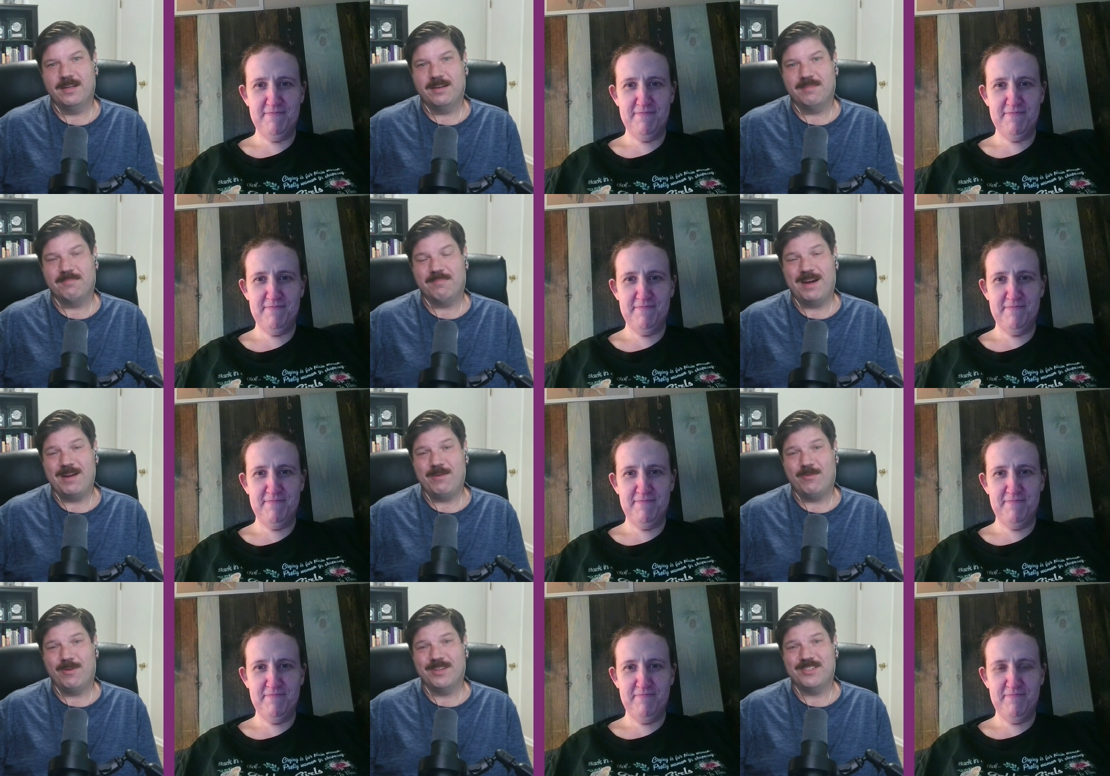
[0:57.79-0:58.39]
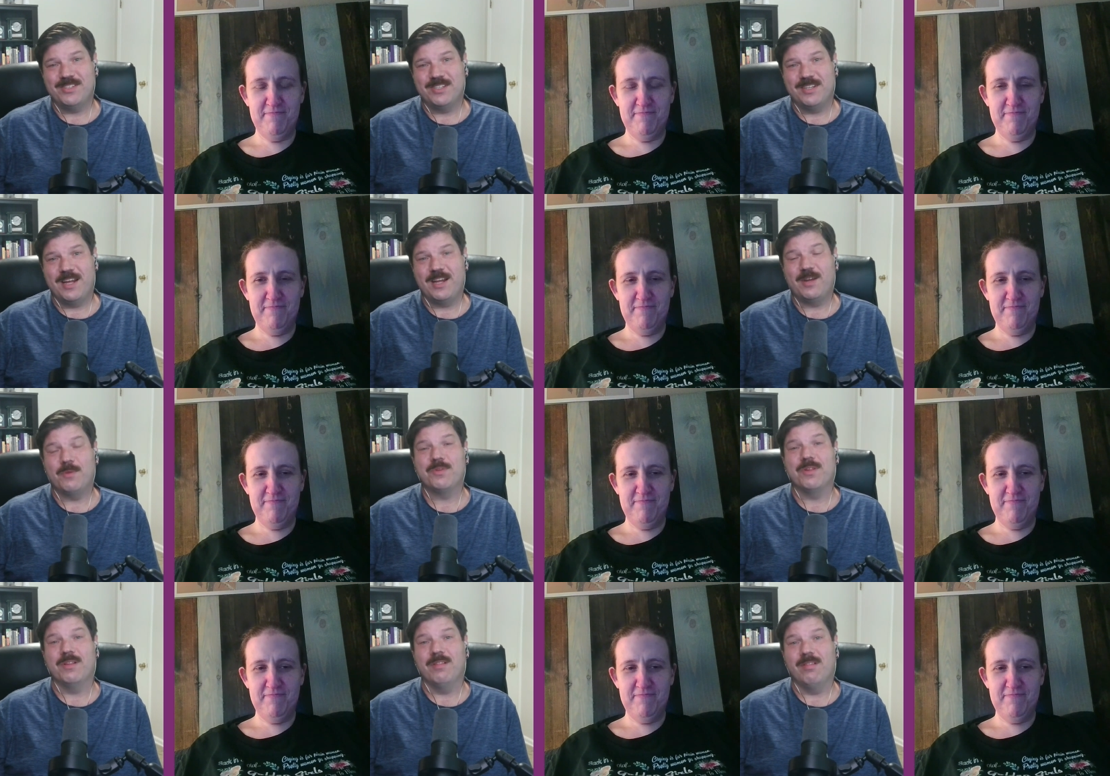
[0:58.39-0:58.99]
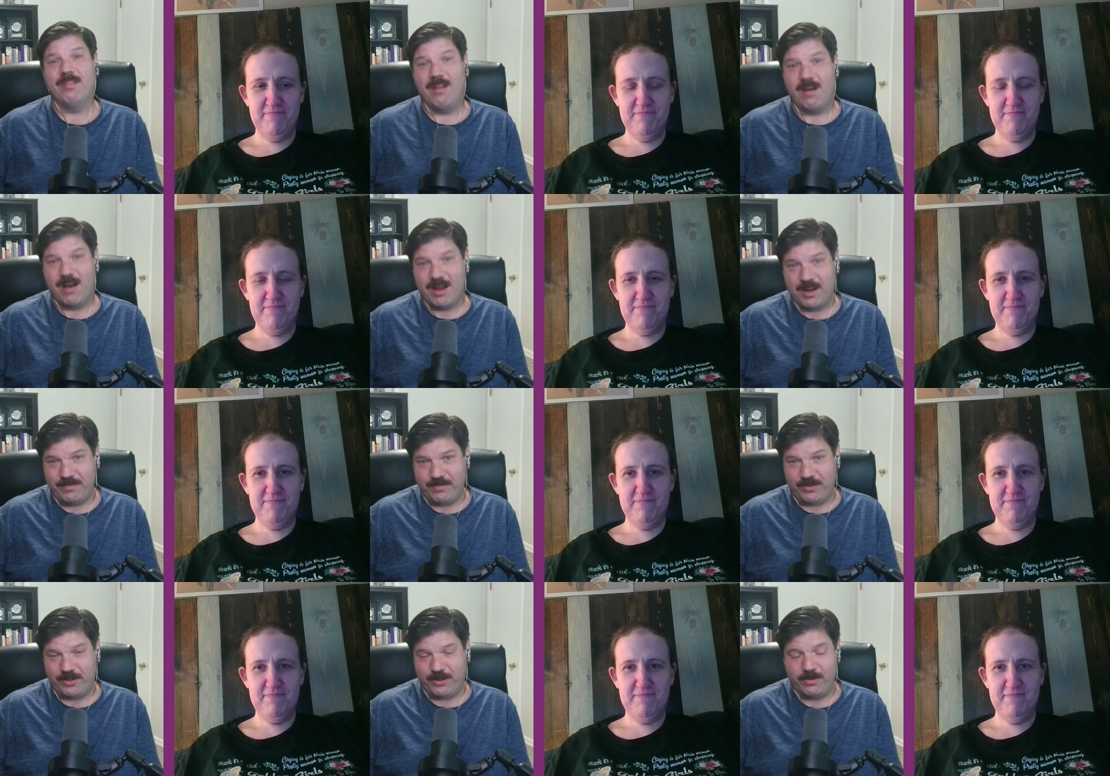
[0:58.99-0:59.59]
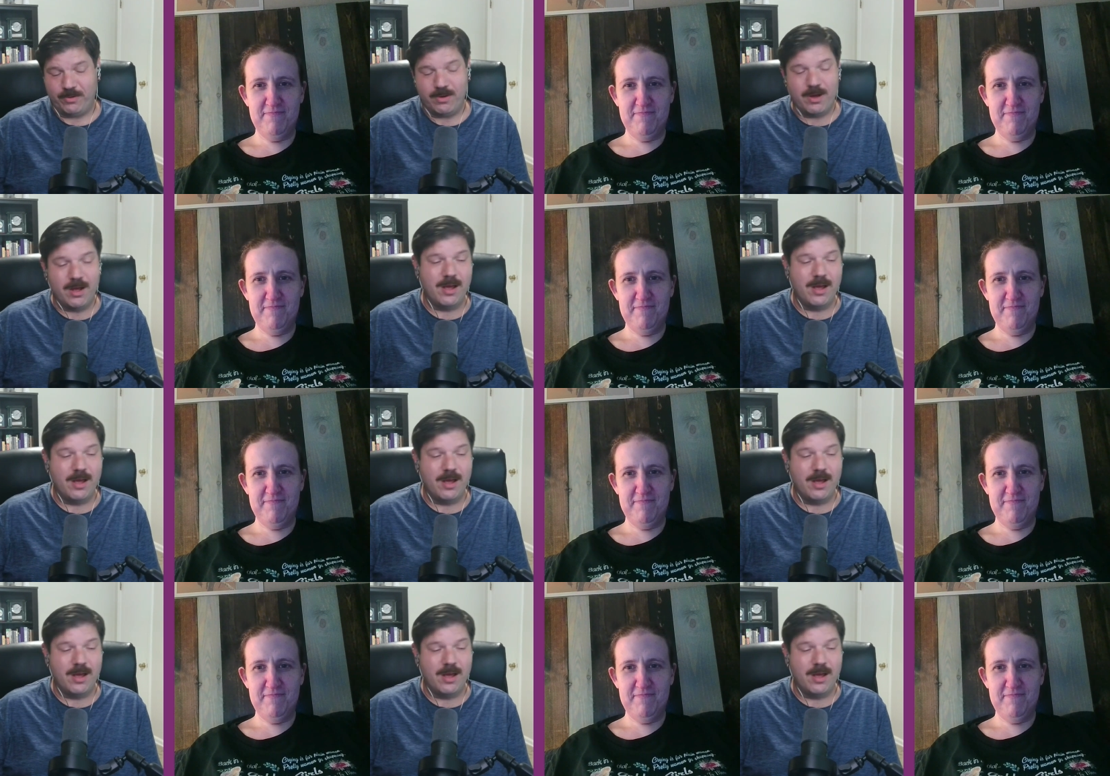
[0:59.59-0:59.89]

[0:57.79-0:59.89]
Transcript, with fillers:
Speaker 1: might resonate with a lot of you.